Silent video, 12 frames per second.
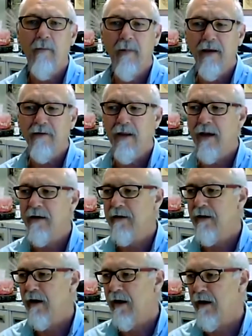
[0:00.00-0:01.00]
and then
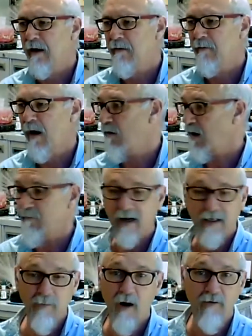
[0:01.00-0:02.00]
I'll come
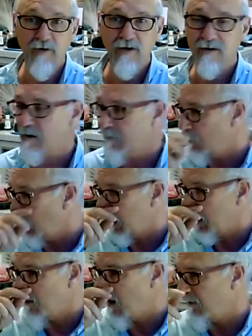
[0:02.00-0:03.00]
back to my office. I'll be
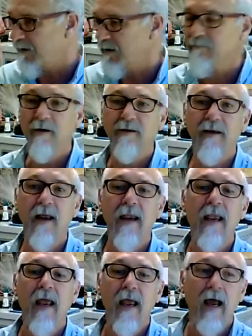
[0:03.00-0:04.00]
working in my office most of the day.
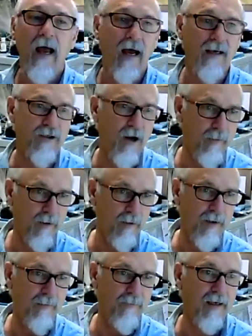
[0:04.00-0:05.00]
Simon will
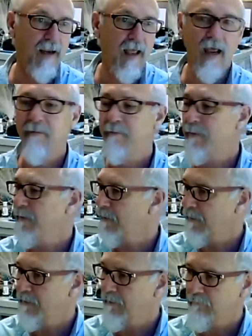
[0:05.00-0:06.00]
be up in the lab,
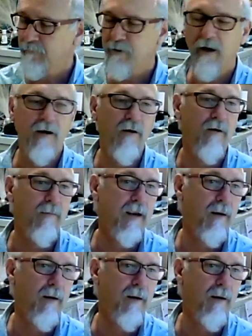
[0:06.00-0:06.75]
Janenka will be